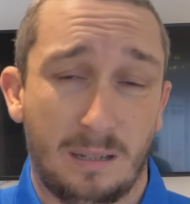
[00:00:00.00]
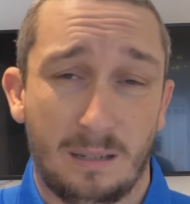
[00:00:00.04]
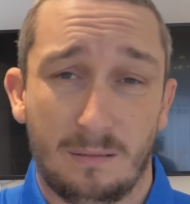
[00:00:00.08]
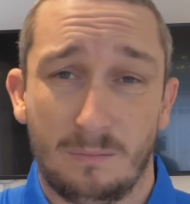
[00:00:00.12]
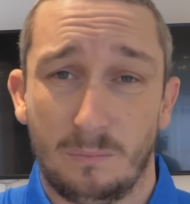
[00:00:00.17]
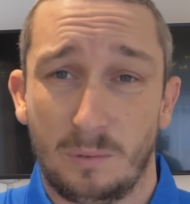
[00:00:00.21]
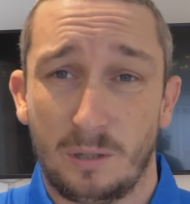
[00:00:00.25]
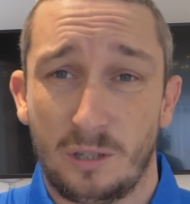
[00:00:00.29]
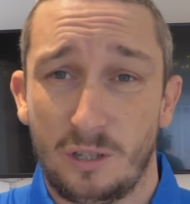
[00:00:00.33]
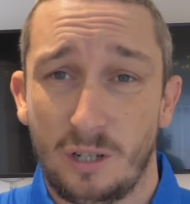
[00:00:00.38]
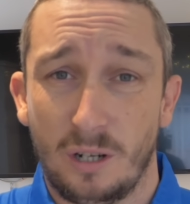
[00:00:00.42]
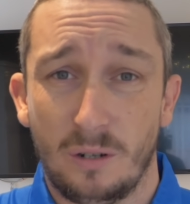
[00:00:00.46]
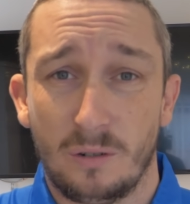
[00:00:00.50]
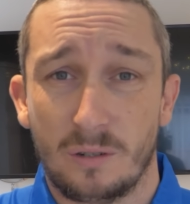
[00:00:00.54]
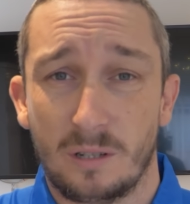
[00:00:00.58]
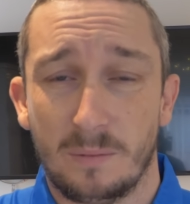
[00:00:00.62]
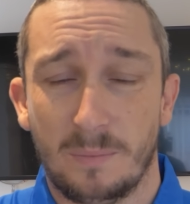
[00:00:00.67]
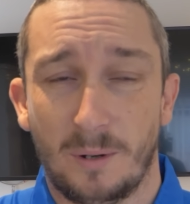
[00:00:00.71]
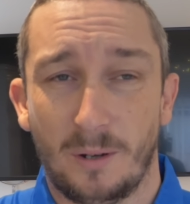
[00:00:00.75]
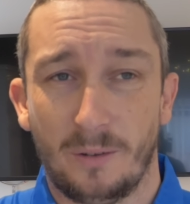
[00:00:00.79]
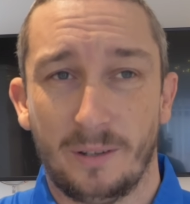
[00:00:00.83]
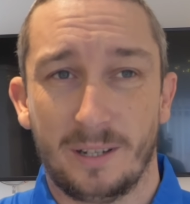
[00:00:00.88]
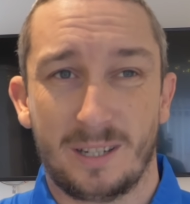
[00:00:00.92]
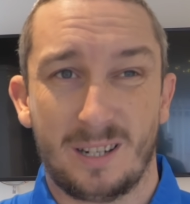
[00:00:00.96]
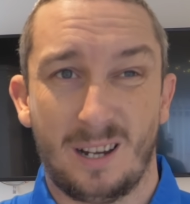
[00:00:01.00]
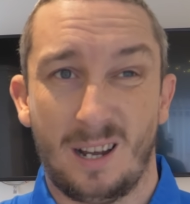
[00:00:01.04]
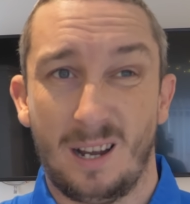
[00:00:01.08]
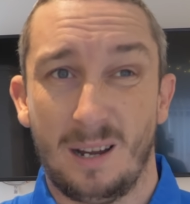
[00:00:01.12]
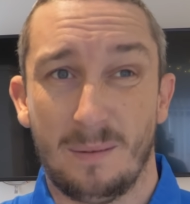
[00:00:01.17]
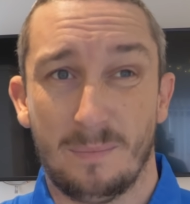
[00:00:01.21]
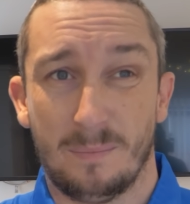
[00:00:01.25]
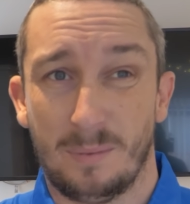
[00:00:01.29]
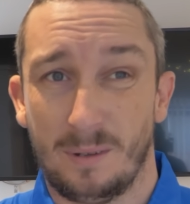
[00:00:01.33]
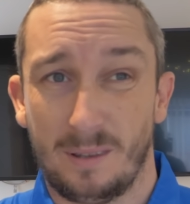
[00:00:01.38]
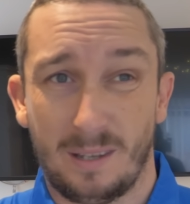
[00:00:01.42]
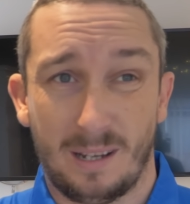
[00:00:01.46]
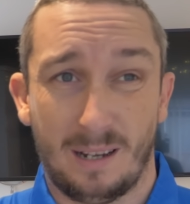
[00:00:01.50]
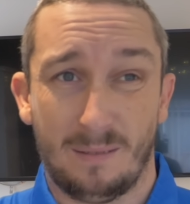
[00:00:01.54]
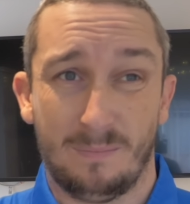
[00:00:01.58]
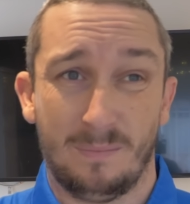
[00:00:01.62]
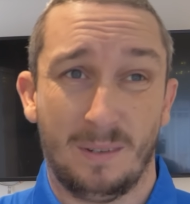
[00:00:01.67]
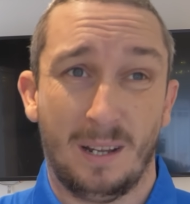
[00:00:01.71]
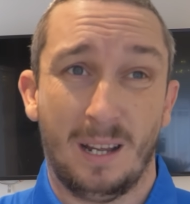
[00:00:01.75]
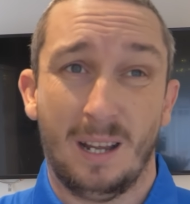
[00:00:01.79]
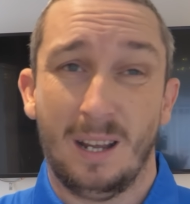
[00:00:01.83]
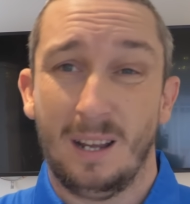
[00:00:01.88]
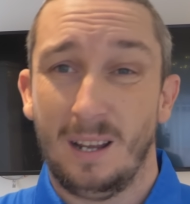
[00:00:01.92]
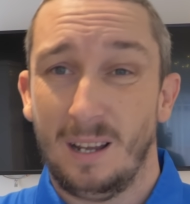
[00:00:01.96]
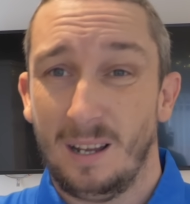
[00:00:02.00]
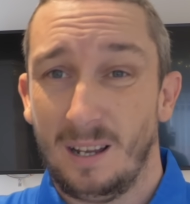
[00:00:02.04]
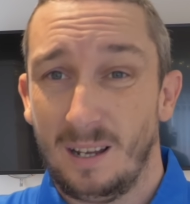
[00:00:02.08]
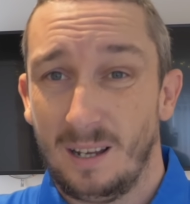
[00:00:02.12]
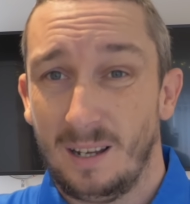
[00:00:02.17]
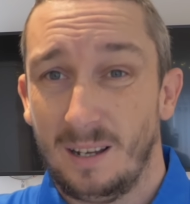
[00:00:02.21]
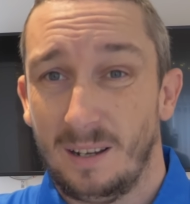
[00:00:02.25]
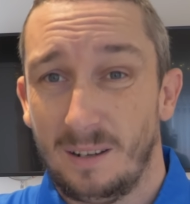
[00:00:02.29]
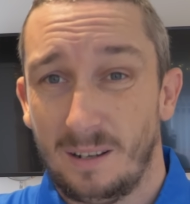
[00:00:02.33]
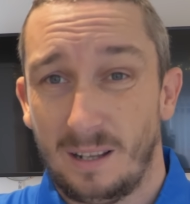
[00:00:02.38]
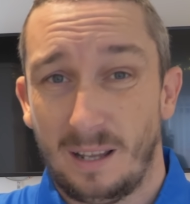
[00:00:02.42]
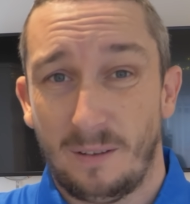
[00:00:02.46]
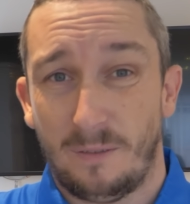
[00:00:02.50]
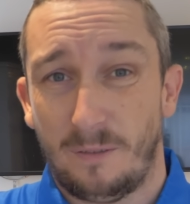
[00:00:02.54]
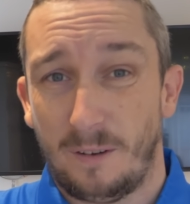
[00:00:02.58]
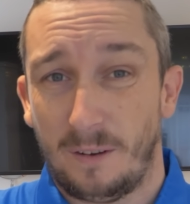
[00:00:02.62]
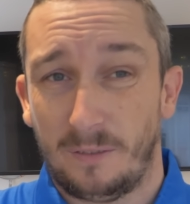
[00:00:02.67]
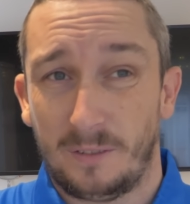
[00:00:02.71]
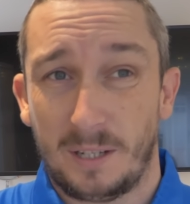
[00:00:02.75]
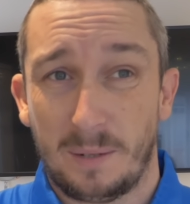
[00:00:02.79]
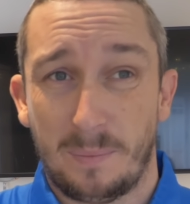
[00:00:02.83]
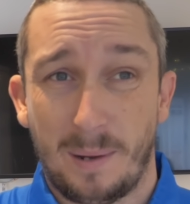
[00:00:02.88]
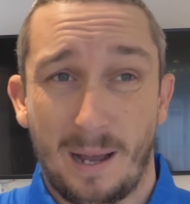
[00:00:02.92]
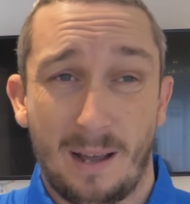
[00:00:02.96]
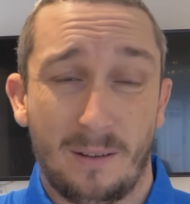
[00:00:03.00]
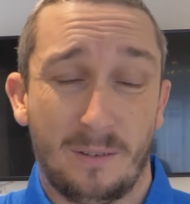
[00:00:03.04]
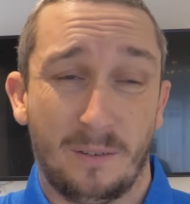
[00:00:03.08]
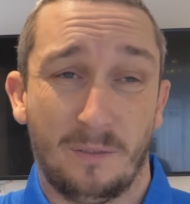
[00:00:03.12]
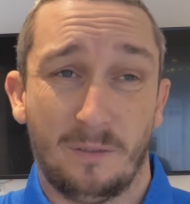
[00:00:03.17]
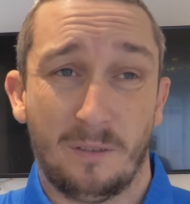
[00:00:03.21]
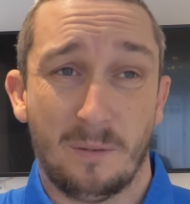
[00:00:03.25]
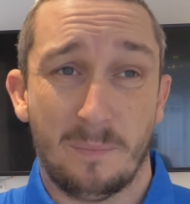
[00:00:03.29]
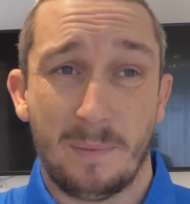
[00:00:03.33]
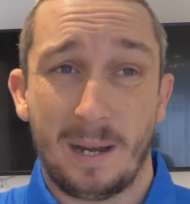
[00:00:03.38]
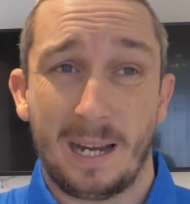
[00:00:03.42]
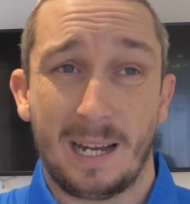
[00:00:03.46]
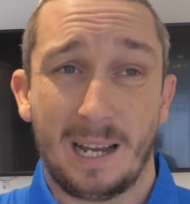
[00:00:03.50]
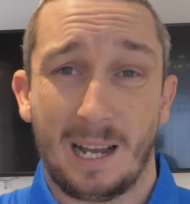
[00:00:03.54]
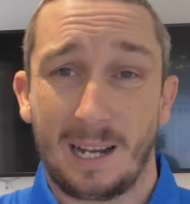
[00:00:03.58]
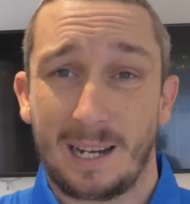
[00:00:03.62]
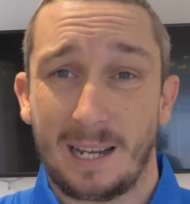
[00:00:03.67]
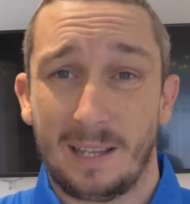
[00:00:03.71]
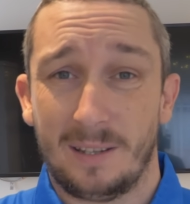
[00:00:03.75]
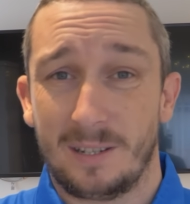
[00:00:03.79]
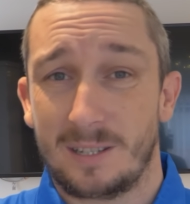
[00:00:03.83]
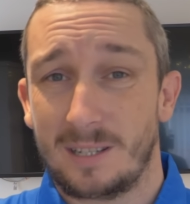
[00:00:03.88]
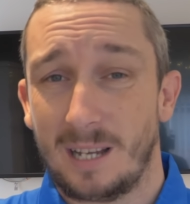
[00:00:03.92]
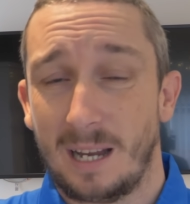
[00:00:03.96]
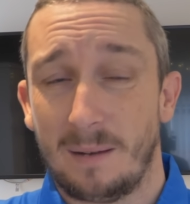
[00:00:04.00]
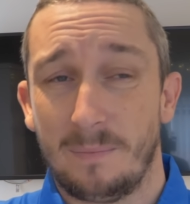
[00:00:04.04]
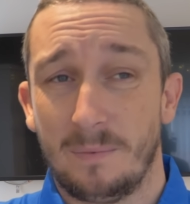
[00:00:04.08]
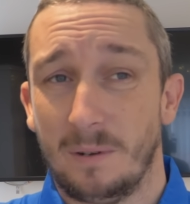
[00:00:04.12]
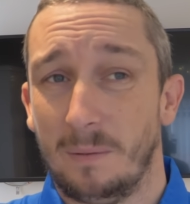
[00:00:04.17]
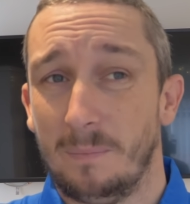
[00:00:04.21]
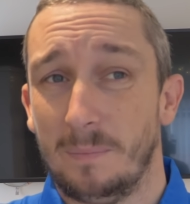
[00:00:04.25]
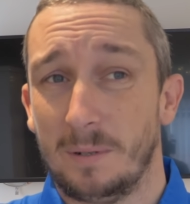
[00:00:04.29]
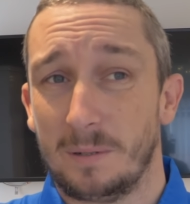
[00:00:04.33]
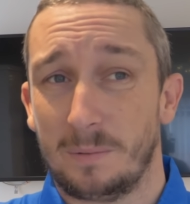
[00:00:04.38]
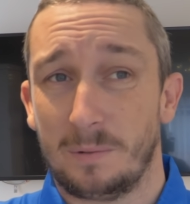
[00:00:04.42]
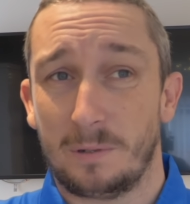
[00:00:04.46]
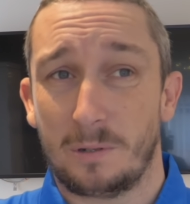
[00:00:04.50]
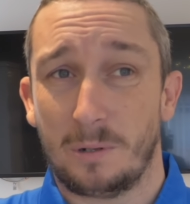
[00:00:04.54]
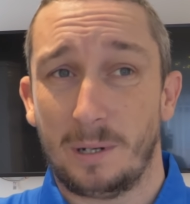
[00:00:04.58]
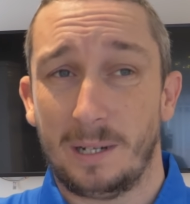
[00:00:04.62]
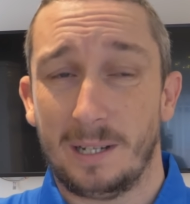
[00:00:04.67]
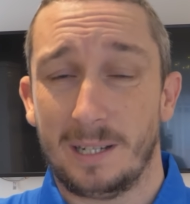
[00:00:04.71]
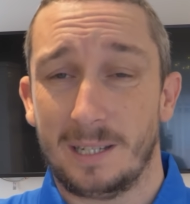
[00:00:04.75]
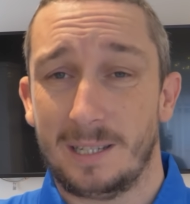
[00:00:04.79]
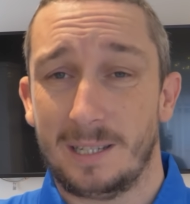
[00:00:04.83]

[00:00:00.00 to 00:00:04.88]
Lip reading: would use them all the time, but they're £50, and for me, I get the same numbers between a